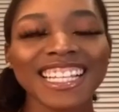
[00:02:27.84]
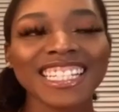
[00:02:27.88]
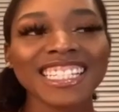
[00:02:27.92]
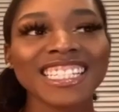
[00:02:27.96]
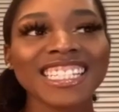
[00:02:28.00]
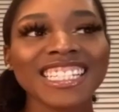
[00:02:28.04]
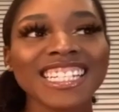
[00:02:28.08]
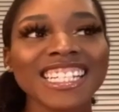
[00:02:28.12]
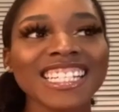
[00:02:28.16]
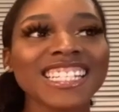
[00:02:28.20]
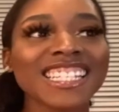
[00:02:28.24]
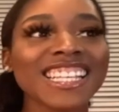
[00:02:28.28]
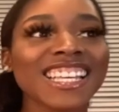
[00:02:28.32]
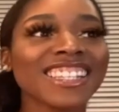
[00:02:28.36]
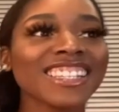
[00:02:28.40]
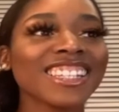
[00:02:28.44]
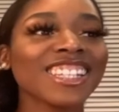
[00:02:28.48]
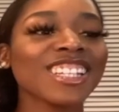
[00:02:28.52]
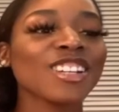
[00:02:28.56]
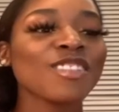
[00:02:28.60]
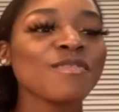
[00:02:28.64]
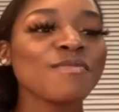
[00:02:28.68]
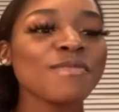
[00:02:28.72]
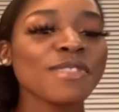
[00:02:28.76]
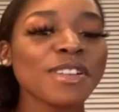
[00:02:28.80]
Just a
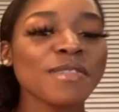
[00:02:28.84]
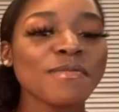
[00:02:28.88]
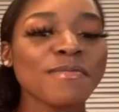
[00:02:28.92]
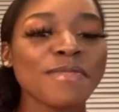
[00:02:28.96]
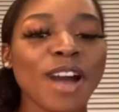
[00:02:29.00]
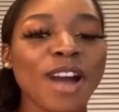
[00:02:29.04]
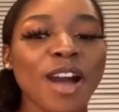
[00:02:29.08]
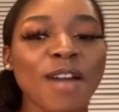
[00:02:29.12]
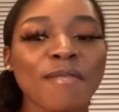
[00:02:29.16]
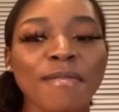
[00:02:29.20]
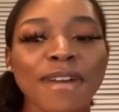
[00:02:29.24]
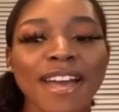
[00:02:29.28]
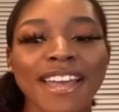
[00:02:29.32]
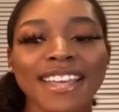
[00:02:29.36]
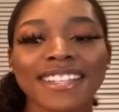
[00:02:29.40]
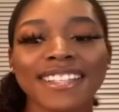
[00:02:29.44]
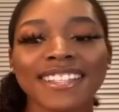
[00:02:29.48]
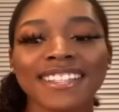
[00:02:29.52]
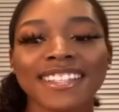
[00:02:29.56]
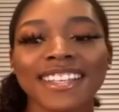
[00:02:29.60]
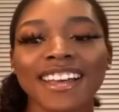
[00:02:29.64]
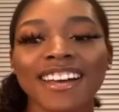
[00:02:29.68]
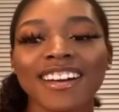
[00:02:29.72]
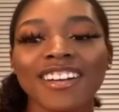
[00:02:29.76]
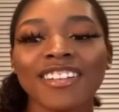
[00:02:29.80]
little bit about
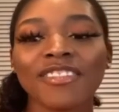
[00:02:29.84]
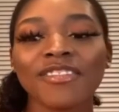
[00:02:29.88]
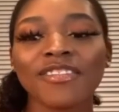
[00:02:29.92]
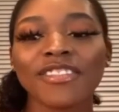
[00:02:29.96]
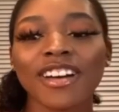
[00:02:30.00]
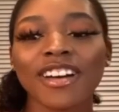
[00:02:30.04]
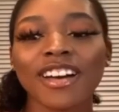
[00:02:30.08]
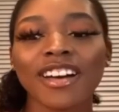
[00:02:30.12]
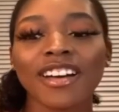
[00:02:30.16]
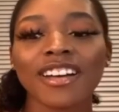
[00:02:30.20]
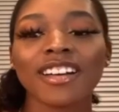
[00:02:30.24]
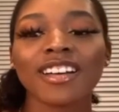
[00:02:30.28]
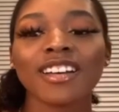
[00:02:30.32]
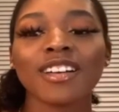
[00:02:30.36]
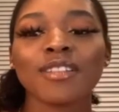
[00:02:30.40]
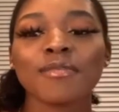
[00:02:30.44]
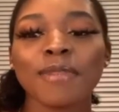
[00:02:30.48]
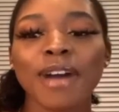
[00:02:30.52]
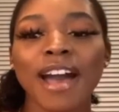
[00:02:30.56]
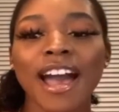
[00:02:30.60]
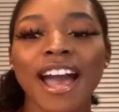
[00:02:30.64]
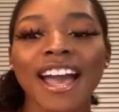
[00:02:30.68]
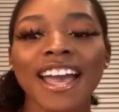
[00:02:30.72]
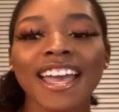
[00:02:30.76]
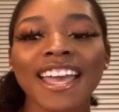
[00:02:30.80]
myself.
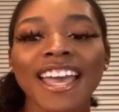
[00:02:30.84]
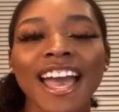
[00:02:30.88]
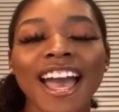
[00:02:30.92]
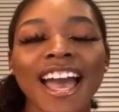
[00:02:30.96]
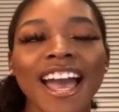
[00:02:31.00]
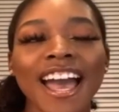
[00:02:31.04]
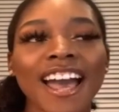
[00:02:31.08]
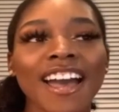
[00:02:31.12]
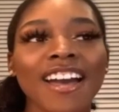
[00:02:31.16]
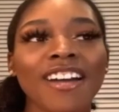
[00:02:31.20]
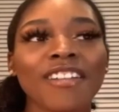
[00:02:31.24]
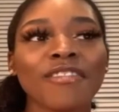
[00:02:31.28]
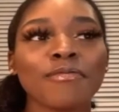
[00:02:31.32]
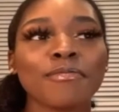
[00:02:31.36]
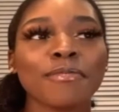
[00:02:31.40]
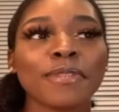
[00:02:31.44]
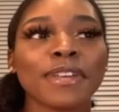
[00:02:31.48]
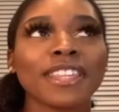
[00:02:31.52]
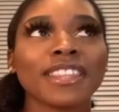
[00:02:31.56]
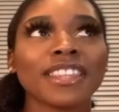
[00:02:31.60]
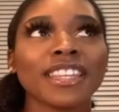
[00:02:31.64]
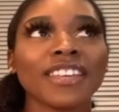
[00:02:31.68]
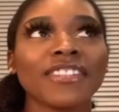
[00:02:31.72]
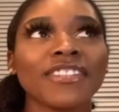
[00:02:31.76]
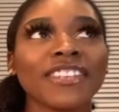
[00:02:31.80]
I have
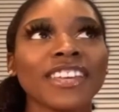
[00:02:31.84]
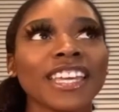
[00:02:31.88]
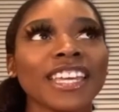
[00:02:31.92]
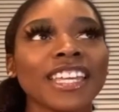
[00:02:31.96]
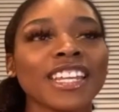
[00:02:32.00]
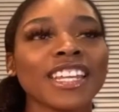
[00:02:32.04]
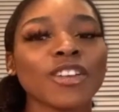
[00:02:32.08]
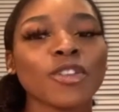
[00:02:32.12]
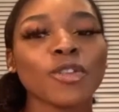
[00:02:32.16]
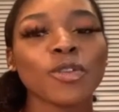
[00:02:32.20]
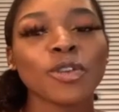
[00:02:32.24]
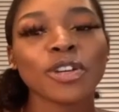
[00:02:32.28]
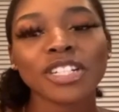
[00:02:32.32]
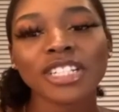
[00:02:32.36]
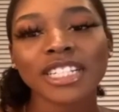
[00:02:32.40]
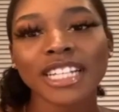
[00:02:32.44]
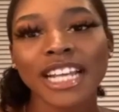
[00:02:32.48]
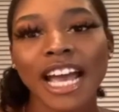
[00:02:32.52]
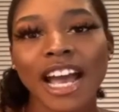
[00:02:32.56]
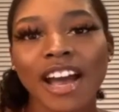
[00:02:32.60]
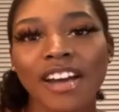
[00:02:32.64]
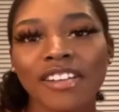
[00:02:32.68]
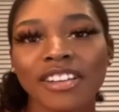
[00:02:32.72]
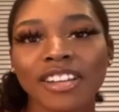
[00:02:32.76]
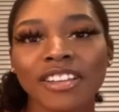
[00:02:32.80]
been living in Orange
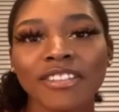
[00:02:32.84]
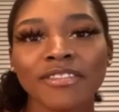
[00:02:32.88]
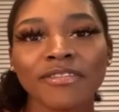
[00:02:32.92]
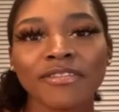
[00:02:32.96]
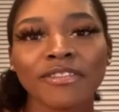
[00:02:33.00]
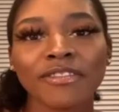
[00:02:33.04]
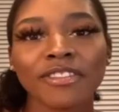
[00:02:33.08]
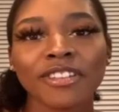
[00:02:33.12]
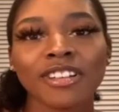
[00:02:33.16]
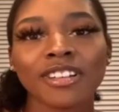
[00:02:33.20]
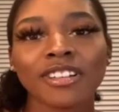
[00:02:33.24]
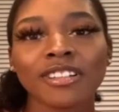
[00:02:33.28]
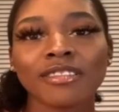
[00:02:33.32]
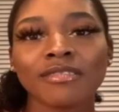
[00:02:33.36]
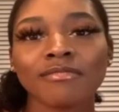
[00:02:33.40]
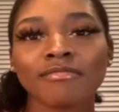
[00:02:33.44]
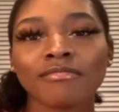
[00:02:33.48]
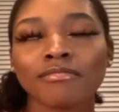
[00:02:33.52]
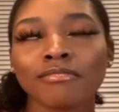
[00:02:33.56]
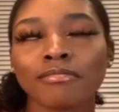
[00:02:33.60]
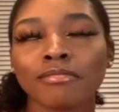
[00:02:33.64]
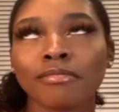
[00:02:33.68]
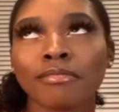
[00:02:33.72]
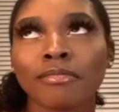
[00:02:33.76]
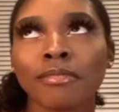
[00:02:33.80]
County for
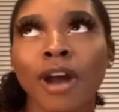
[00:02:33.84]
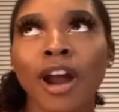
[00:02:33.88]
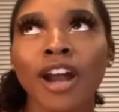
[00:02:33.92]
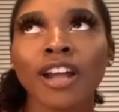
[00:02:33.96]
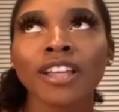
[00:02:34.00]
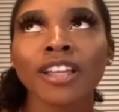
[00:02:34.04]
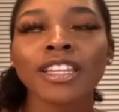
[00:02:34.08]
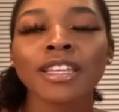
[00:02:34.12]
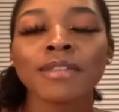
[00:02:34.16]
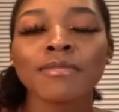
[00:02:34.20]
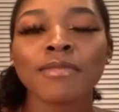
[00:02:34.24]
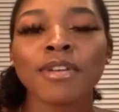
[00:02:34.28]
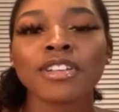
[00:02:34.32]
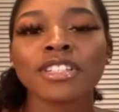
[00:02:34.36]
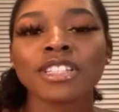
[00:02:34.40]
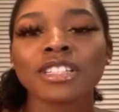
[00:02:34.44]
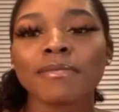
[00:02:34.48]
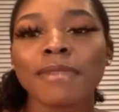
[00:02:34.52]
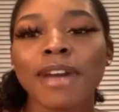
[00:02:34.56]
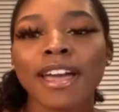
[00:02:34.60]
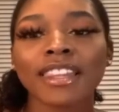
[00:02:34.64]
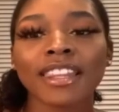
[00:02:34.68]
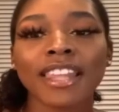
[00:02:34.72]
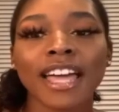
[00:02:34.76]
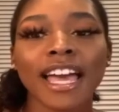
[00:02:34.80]
partly most of
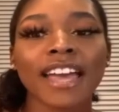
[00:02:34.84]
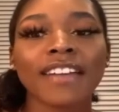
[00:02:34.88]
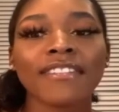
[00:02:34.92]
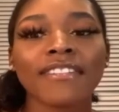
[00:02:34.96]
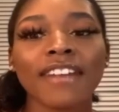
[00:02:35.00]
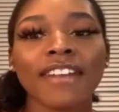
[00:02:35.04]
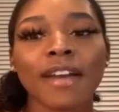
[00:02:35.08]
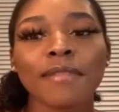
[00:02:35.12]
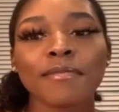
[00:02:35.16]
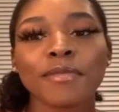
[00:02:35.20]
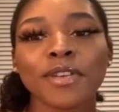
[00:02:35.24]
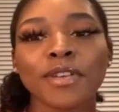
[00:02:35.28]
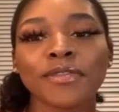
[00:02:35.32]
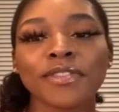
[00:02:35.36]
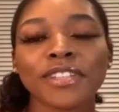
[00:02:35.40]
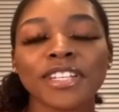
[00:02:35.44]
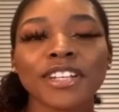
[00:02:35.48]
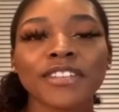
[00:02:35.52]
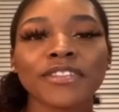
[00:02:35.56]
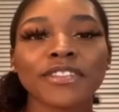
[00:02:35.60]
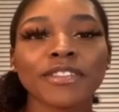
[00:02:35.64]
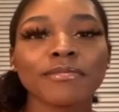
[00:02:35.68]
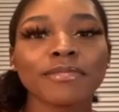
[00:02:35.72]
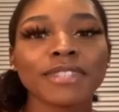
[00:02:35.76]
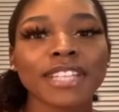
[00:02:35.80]
my life. I moved here
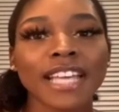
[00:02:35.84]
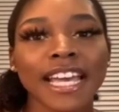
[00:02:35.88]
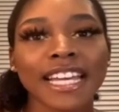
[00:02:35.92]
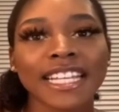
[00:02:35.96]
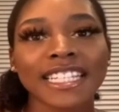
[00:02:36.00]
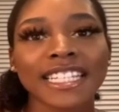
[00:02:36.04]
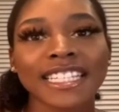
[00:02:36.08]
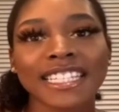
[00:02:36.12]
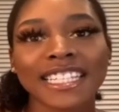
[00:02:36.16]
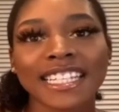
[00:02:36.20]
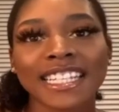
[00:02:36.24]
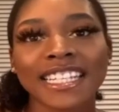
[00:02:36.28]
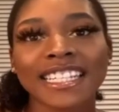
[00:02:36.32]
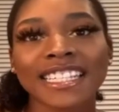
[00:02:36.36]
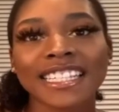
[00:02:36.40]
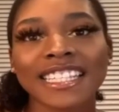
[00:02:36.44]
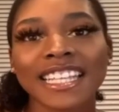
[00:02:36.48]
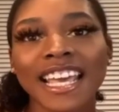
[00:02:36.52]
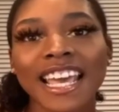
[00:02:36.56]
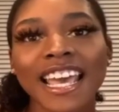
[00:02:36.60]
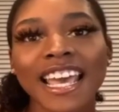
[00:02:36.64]
from Texas,